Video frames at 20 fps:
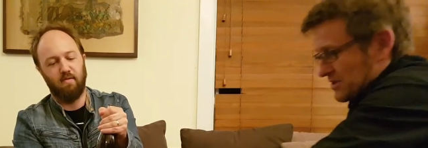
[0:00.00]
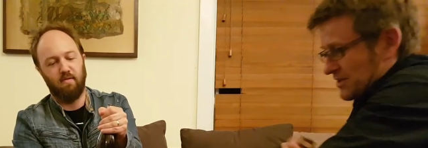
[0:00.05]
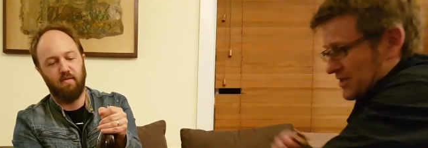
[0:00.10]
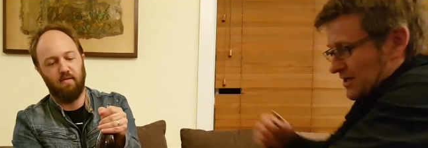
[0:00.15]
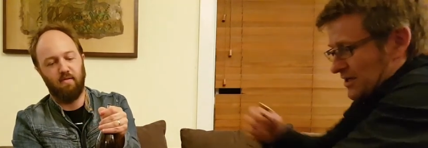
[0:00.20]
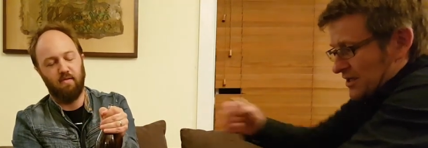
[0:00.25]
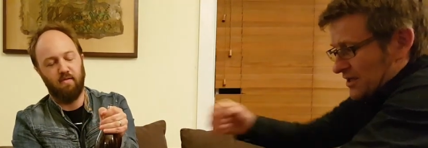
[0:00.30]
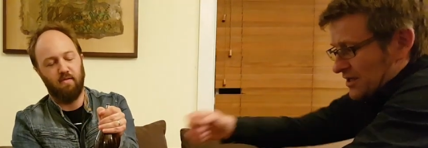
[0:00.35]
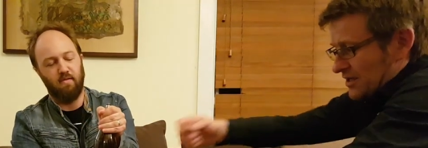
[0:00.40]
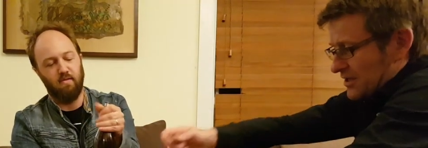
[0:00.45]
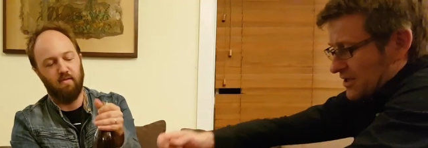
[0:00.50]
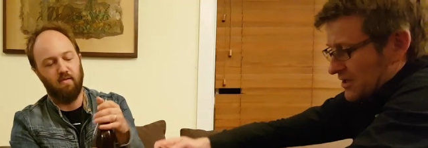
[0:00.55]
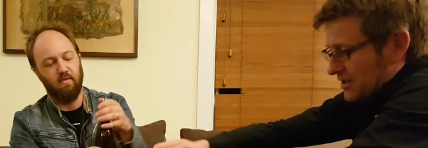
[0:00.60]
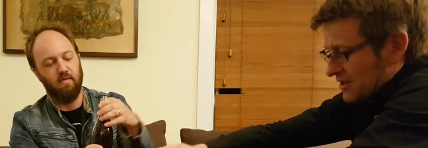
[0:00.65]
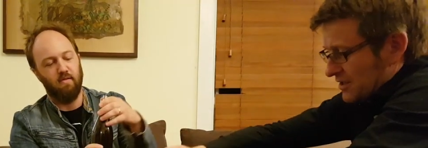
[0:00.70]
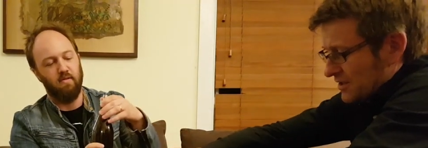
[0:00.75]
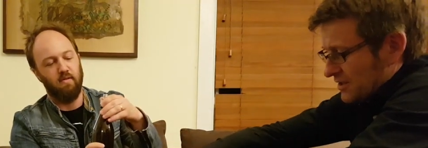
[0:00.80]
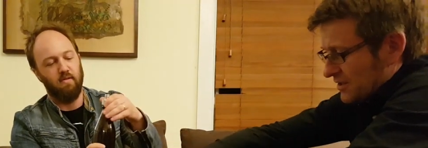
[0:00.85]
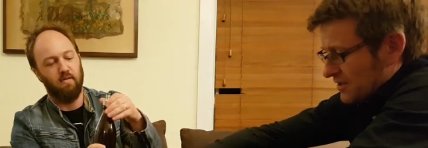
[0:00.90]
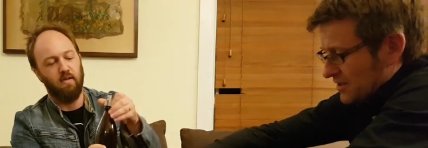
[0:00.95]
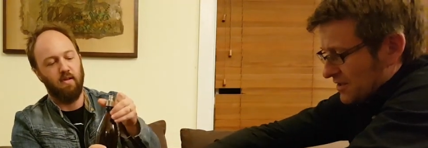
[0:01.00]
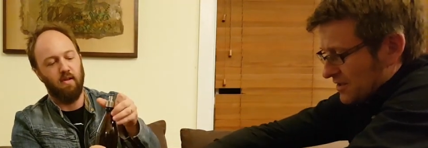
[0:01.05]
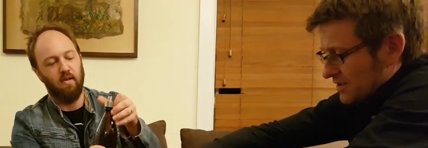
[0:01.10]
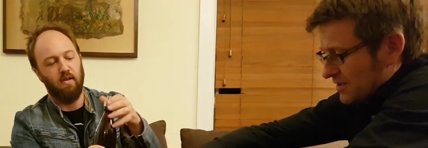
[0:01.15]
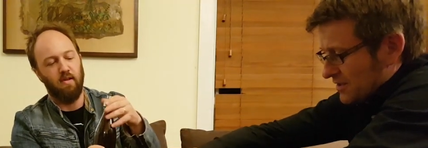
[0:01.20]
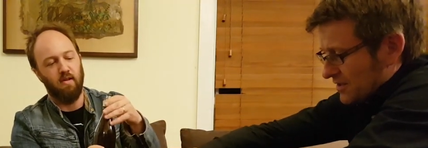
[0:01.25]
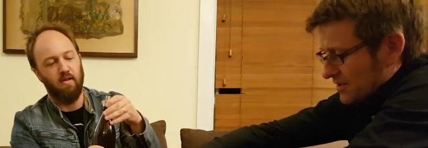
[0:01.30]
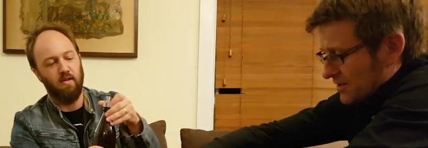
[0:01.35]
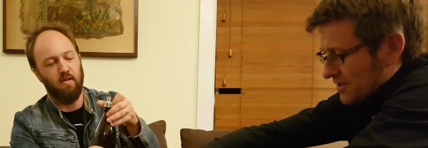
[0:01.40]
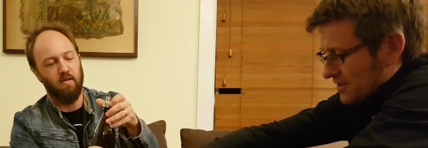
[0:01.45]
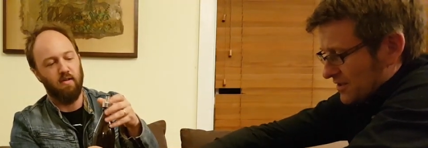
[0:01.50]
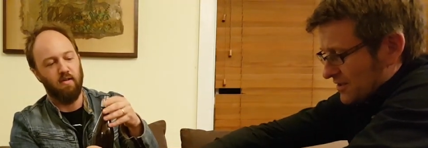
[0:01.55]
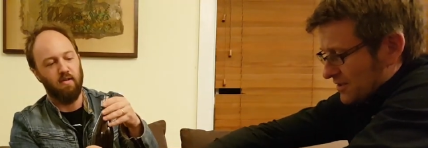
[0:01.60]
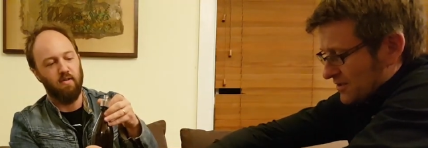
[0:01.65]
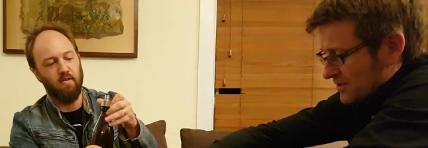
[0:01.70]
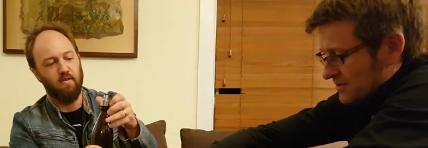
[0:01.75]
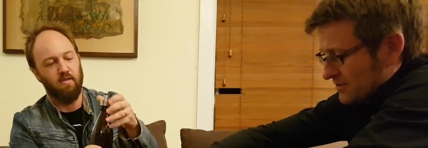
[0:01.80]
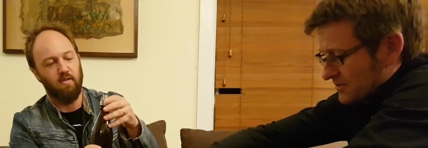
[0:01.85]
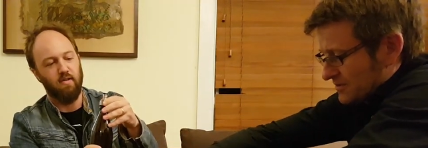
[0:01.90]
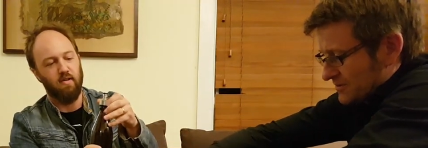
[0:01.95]
Speaker 1: sounds. Yeah.
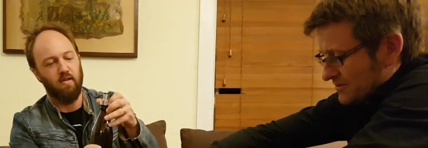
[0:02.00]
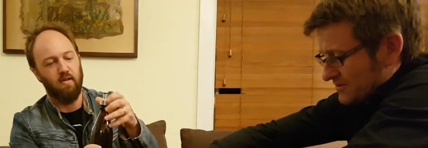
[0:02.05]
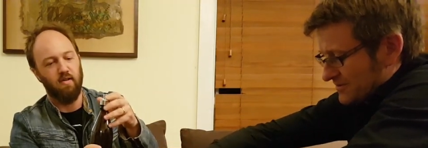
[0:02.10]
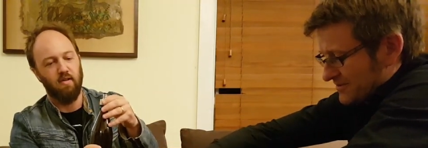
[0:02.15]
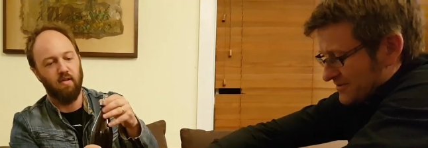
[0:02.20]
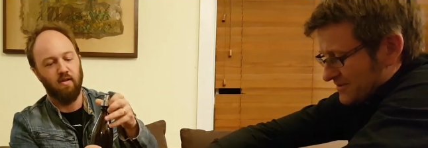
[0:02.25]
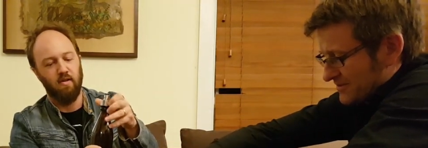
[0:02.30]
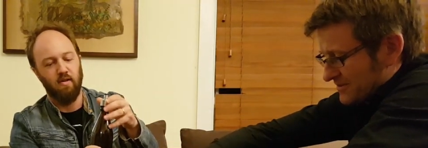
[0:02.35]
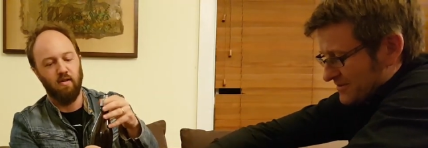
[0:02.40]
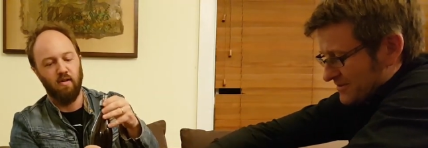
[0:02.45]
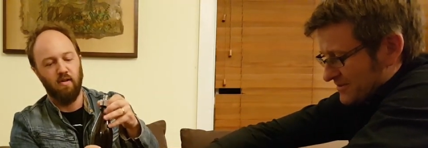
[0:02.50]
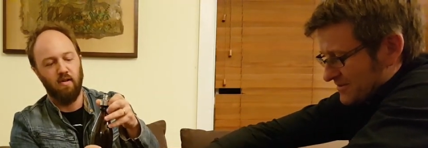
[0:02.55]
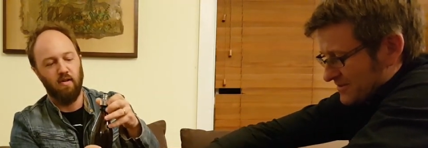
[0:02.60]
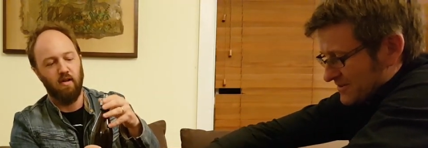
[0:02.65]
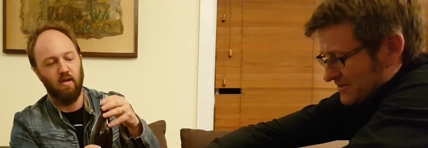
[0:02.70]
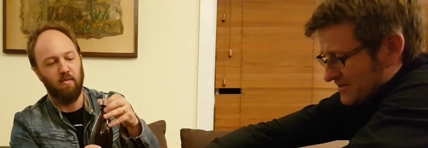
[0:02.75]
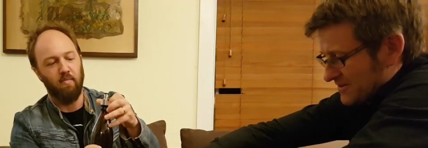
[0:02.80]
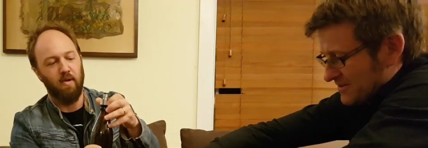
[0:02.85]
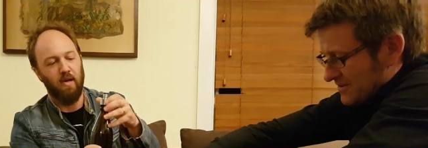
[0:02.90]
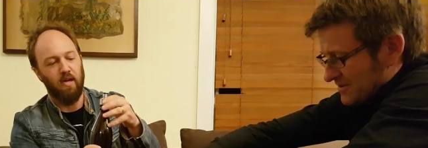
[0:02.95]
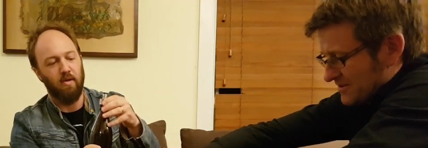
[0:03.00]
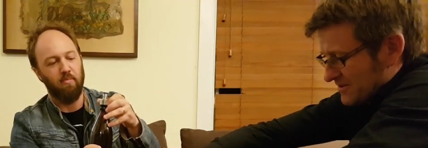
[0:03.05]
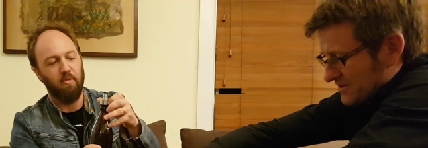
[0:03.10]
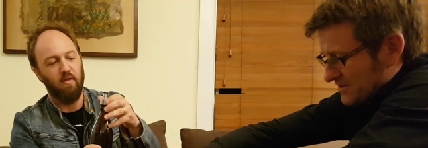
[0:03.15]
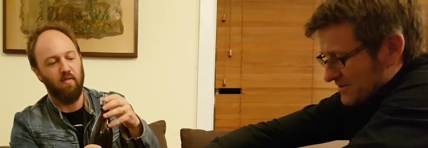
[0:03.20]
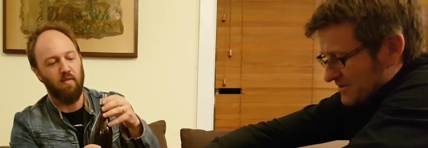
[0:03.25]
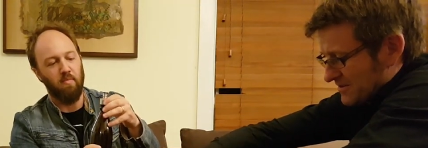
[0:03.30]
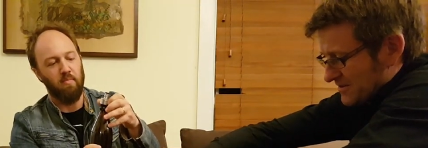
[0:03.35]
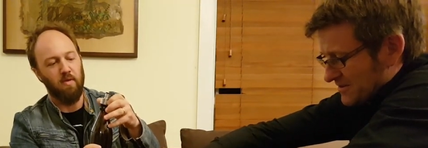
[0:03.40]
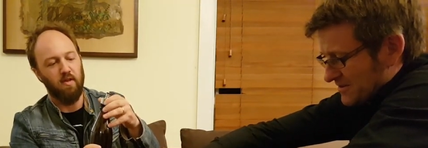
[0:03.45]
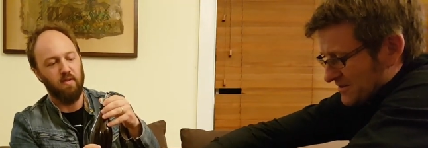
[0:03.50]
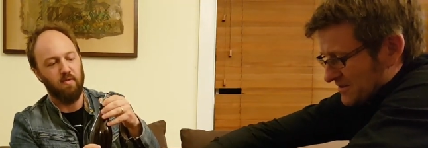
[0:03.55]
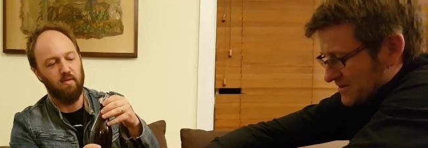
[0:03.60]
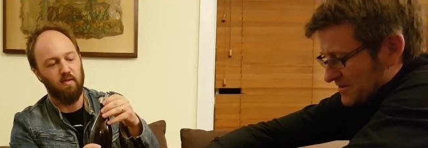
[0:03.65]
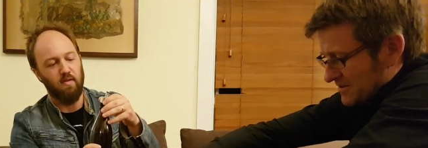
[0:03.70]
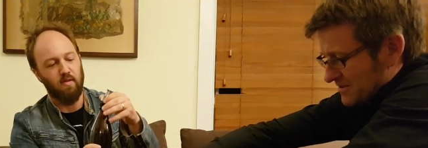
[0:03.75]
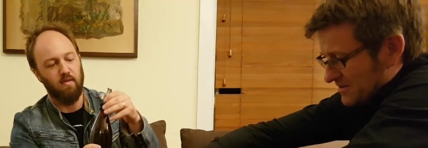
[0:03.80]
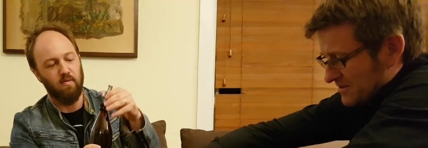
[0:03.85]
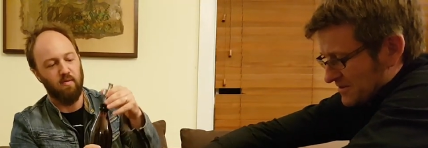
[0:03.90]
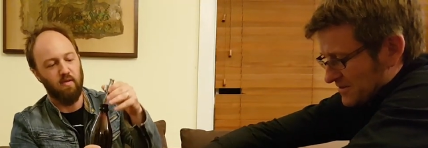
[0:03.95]
I'm going to make a bit of a mess of
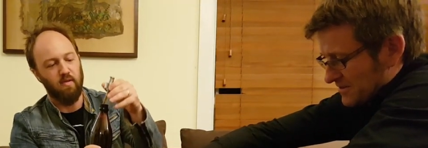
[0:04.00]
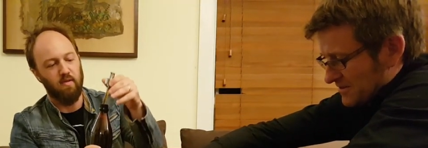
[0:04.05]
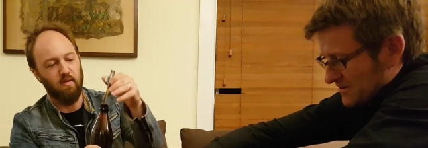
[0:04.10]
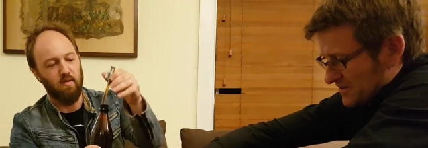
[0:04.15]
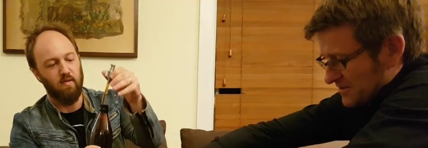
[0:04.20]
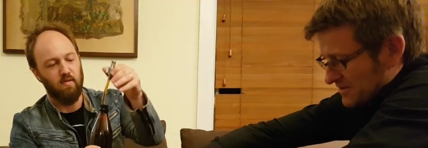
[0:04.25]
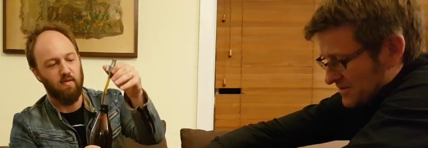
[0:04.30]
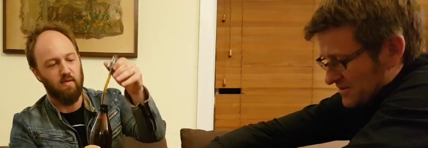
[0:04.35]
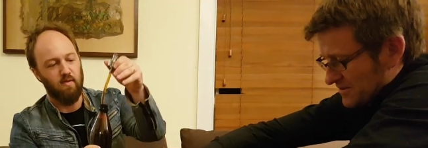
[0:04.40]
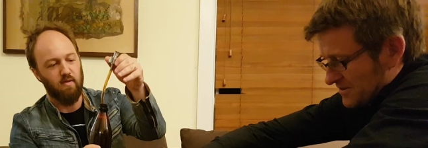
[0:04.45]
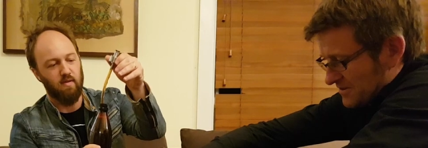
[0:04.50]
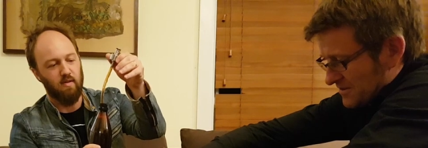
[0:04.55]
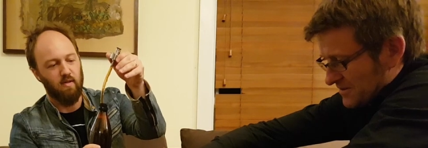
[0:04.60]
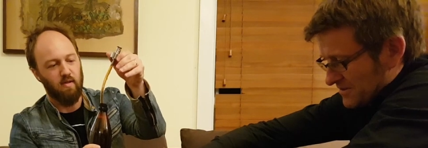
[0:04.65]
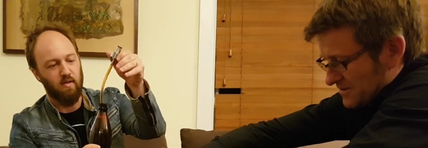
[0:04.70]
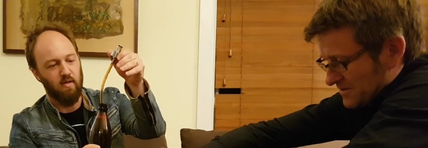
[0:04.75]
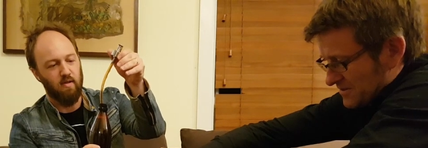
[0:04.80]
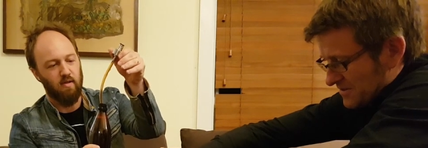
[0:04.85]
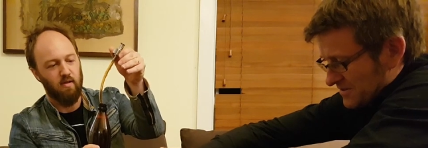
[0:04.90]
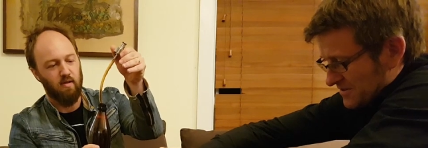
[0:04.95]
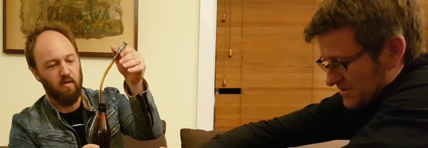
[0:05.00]
this one because I've still got the...